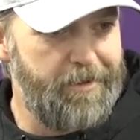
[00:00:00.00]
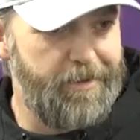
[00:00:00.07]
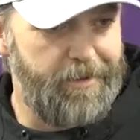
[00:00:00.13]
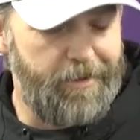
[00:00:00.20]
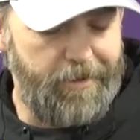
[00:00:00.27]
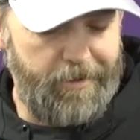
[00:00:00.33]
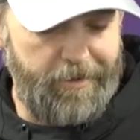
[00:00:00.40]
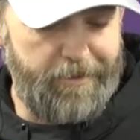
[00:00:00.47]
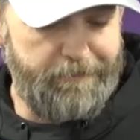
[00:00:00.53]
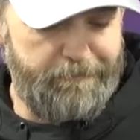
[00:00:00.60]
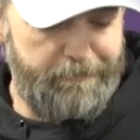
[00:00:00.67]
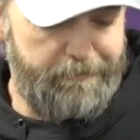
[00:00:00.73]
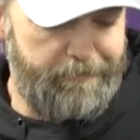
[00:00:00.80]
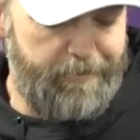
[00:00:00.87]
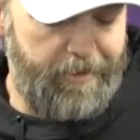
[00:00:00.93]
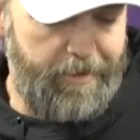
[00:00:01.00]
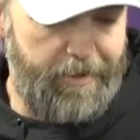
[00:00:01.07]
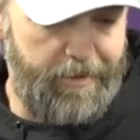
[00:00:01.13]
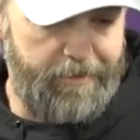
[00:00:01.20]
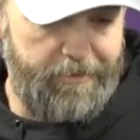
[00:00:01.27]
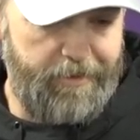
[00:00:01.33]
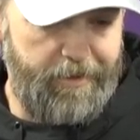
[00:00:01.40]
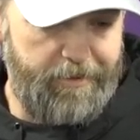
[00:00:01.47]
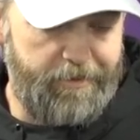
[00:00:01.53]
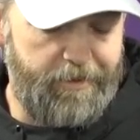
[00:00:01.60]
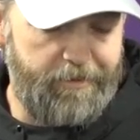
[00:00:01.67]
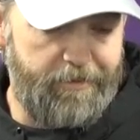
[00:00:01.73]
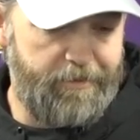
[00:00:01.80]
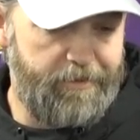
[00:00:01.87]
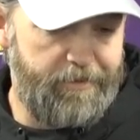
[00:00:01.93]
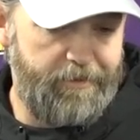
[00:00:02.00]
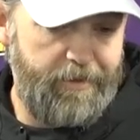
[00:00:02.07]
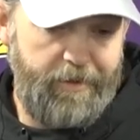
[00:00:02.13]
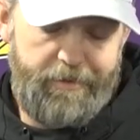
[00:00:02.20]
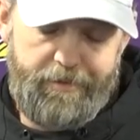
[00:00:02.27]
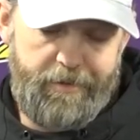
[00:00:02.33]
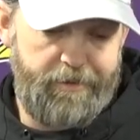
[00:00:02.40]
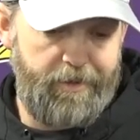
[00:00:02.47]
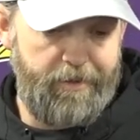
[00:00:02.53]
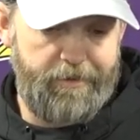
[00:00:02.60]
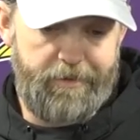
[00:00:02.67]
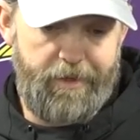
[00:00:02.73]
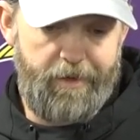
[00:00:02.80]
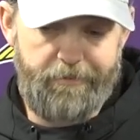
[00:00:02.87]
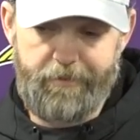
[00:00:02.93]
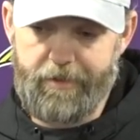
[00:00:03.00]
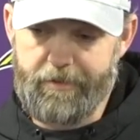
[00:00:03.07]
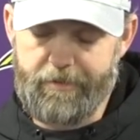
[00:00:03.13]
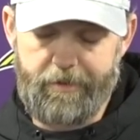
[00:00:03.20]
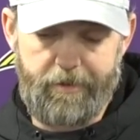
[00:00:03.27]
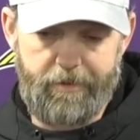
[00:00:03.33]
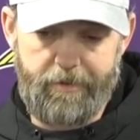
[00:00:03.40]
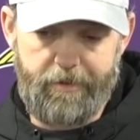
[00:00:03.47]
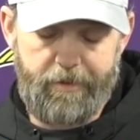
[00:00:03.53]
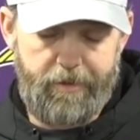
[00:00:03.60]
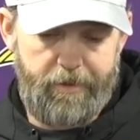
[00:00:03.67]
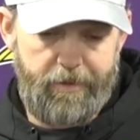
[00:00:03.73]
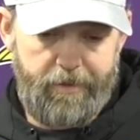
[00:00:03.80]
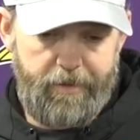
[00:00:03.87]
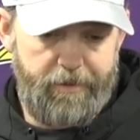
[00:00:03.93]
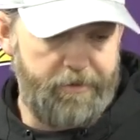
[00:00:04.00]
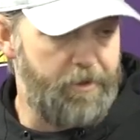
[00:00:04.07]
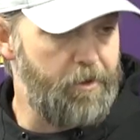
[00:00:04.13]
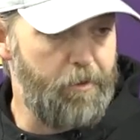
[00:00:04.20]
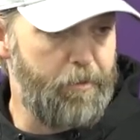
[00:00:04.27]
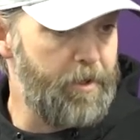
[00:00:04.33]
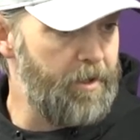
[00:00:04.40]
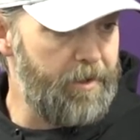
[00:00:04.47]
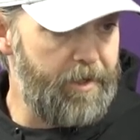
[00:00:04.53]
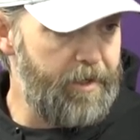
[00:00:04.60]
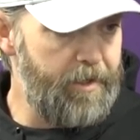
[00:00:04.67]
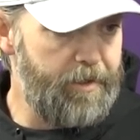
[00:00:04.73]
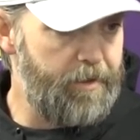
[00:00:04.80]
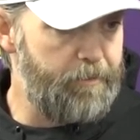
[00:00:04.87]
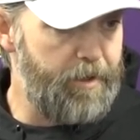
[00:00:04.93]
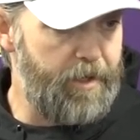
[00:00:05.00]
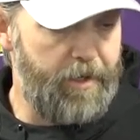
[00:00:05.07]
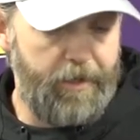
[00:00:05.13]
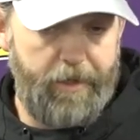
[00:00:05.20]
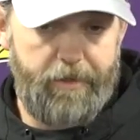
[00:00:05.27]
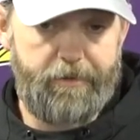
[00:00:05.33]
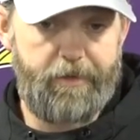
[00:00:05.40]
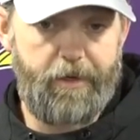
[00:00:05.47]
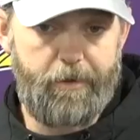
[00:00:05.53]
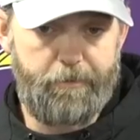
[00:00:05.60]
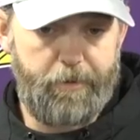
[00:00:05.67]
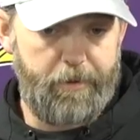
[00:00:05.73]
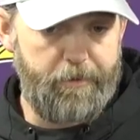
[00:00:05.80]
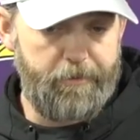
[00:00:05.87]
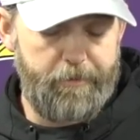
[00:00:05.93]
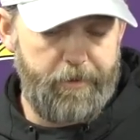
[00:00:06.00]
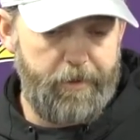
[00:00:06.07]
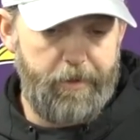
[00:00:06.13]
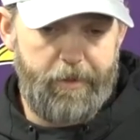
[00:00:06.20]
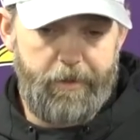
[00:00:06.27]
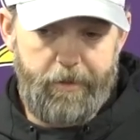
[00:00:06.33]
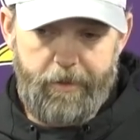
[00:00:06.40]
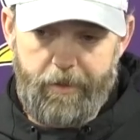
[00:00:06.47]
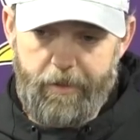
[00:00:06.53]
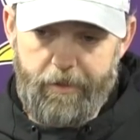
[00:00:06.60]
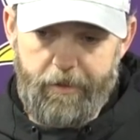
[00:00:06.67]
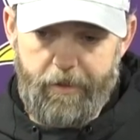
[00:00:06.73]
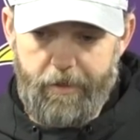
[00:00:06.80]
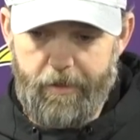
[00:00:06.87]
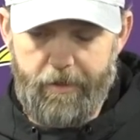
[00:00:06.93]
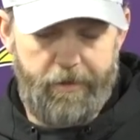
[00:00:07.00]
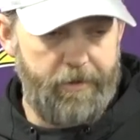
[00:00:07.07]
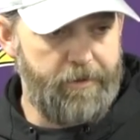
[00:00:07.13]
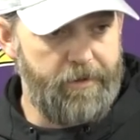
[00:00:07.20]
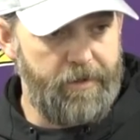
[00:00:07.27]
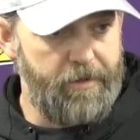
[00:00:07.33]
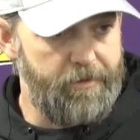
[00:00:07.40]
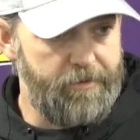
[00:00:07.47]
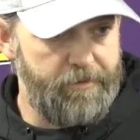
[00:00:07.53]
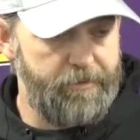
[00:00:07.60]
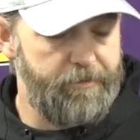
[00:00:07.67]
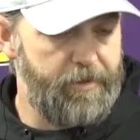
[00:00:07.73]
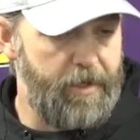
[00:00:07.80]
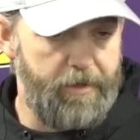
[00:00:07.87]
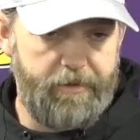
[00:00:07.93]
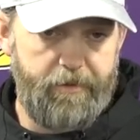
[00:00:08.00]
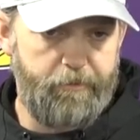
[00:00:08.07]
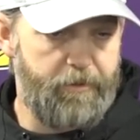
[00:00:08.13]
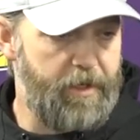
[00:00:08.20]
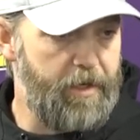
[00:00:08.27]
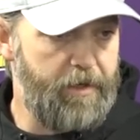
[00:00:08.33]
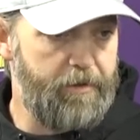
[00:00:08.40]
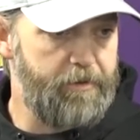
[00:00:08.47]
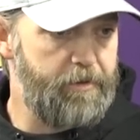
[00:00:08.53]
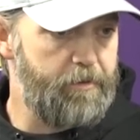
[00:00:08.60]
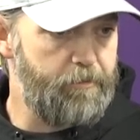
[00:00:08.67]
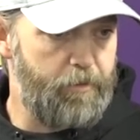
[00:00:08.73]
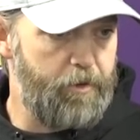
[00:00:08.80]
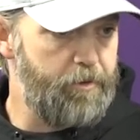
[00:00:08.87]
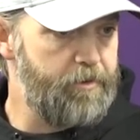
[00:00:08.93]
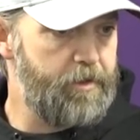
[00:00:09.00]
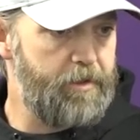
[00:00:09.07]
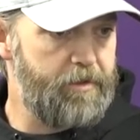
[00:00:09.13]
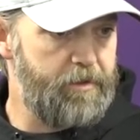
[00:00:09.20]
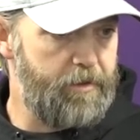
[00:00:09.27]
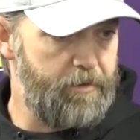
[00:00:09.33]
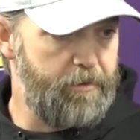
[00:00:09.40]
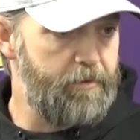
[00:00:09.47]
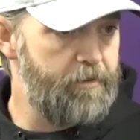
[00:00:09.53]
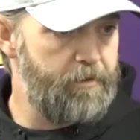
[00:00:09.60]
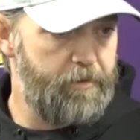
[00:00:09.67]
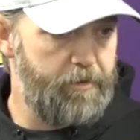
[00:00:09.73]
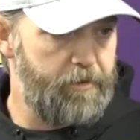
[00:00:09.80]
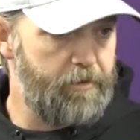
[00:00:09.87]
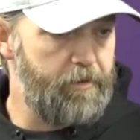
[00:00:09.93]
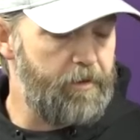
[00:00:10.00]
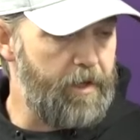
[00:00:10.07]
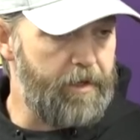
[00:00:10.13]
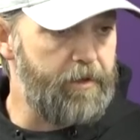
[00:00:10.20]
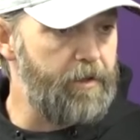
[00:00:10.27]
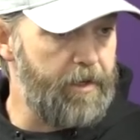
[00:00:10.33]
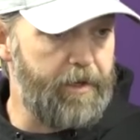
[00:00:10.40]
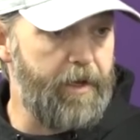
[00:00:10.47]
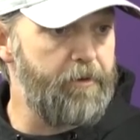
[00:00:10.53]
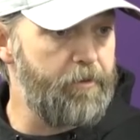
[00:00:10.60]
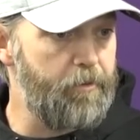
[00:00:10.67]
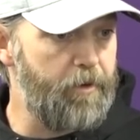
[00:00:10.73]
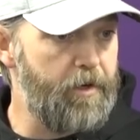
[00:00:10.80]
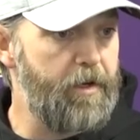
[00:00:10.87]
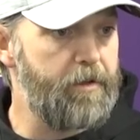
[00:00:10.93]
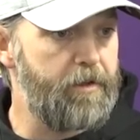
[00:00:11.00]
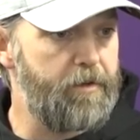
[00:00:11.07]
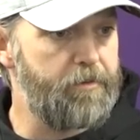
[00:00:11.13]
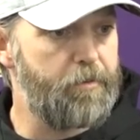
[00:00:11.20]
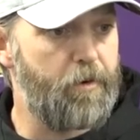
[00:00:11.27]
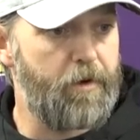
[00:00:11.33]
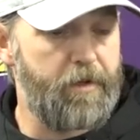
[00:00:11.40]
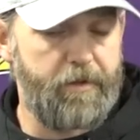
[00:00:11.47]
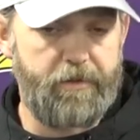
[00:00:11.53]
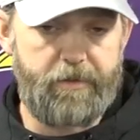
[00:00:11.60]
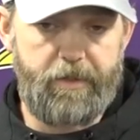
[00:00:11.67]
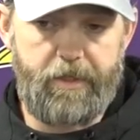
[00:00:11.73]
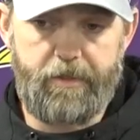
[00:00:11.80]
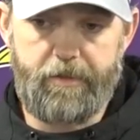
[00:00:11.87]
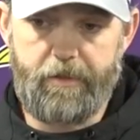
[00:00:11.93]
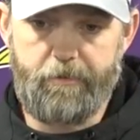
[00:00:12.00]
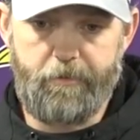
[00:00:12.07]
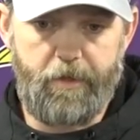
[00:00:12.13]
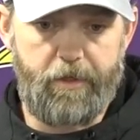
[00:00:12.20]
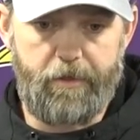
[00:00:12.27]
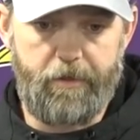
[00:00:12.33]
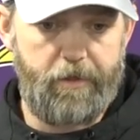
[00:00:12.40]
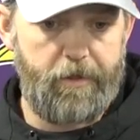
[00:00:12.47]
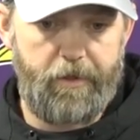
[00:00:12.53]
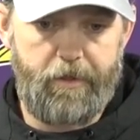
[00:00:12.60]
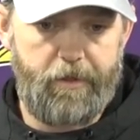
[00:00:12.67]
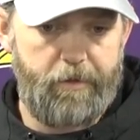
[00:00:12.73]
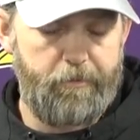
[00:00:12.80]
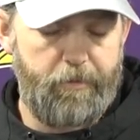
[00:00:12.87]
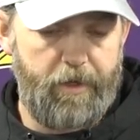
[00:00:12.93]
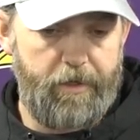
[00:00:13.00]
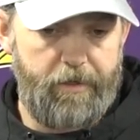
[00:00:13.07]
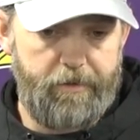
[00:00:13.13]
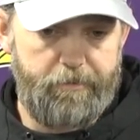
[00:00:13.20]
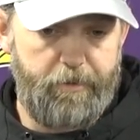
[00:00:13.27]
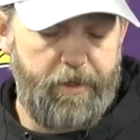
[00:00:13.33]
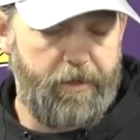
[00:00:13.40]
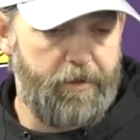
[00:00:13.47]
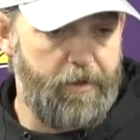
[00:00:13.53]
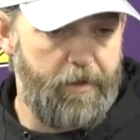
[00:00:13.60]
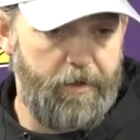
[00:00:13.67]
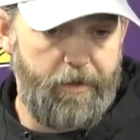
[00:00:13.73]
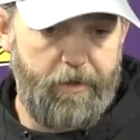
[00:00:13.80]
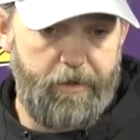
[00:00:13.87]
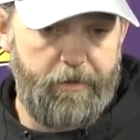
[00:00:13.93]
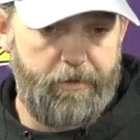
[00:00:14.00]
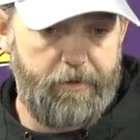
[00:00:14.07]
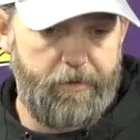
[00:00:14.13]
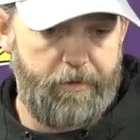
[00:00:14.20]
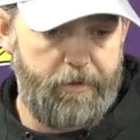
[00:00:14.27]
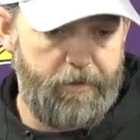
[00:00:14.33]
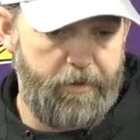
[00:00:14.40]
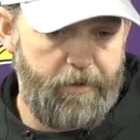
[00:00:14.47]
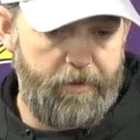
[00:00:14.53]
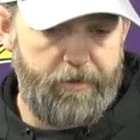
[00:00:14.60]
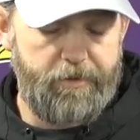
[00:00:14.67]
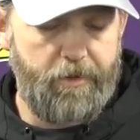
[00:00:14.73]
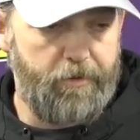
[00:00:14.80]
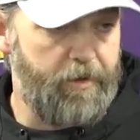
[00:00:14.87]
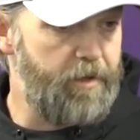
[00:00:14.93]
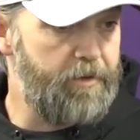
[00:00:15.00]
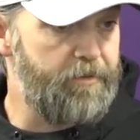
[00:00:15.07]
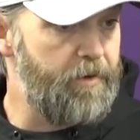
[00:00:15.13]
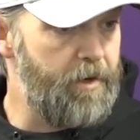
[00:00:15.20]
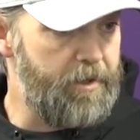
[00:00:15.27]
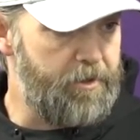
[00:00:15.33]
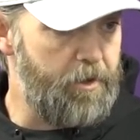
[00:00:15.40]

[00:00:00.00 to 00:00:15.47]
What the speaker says: And it's just his toughness and his durability. I mean, he gets up and he's got some dings and bruises and like everyone at this point in the season, but he's been he's shown that he's very